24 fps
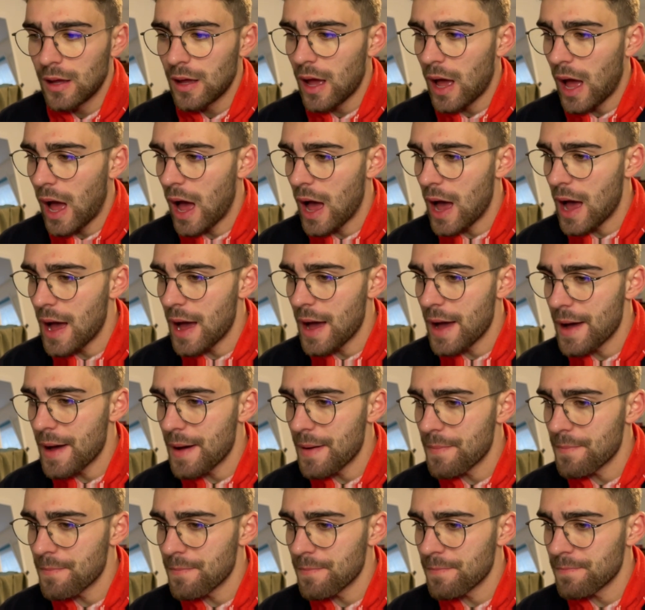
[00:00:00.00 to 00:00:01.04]

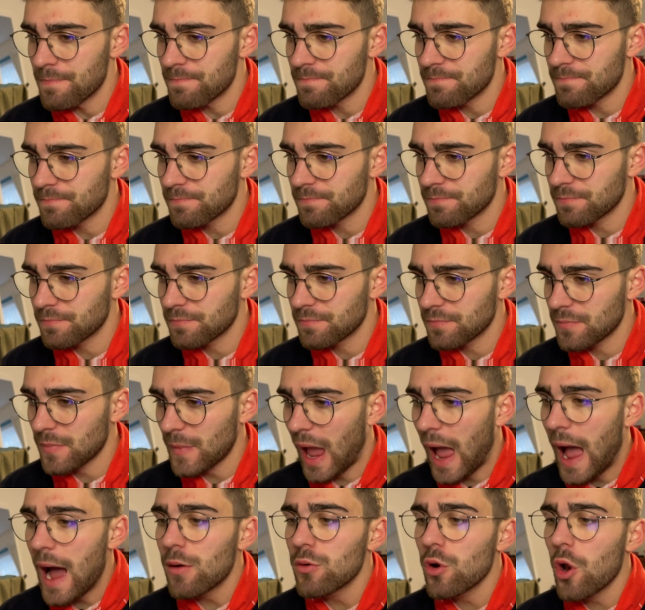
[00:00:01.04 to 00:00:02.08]

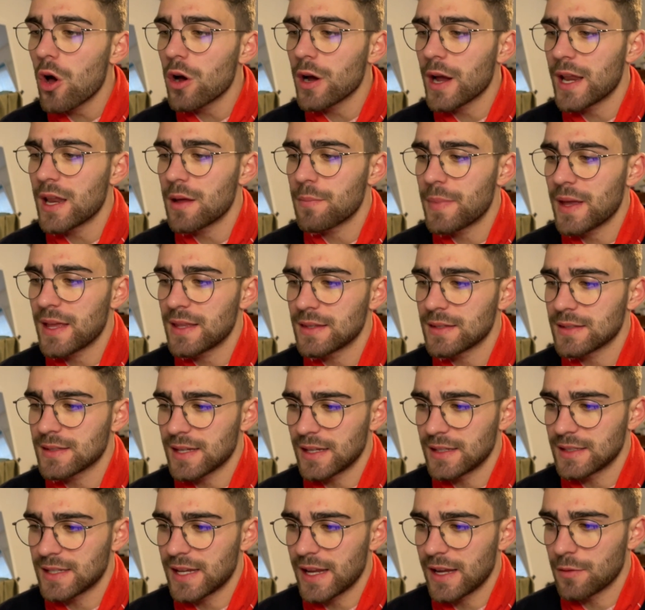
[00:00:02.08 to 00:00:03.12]
How long had it been
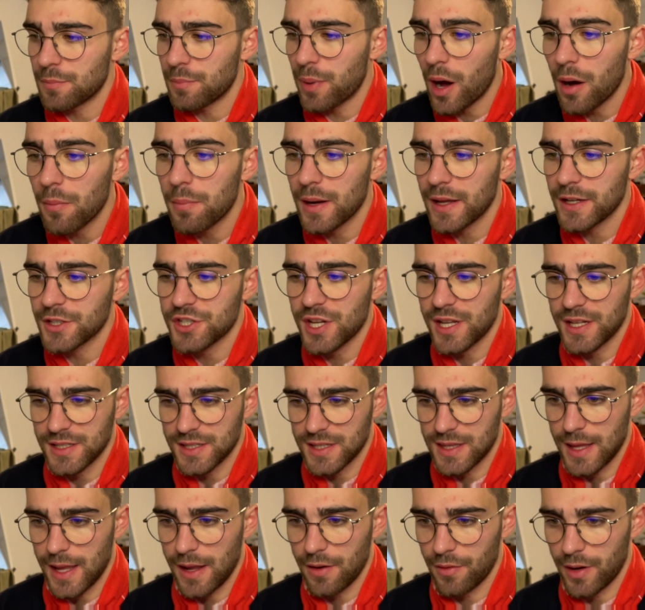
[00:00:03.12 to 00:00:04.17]
since he had published his
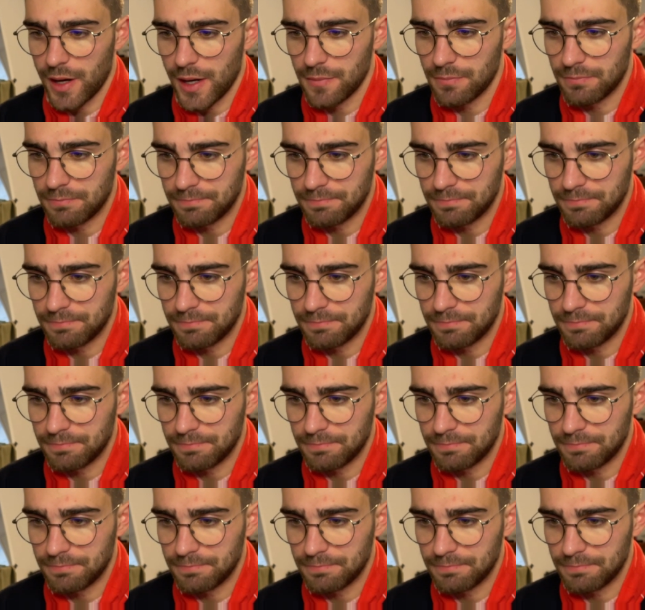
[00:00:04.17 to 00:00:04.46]
theory?